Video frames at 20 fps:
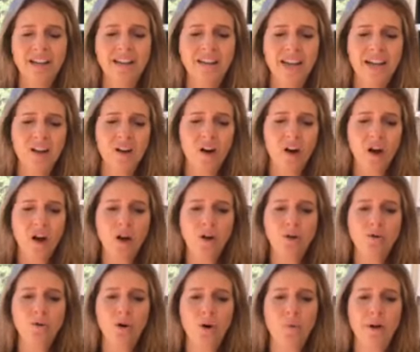Let all
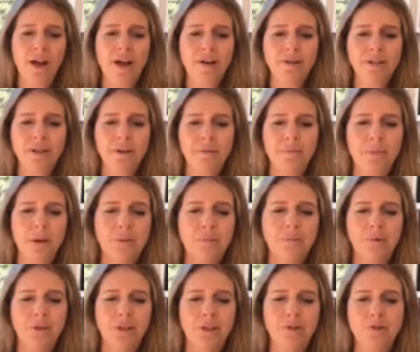who are around him
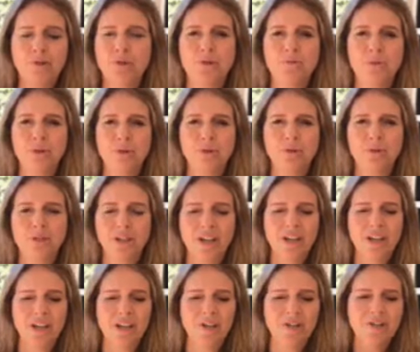bring tribute
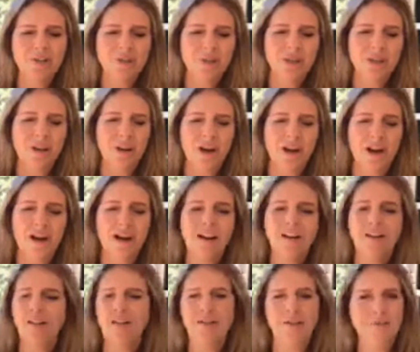to the
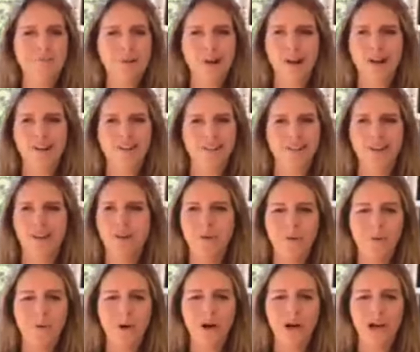awe-inspiring
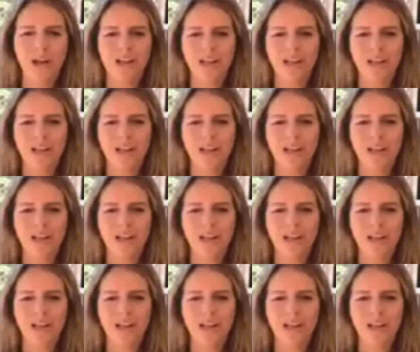one.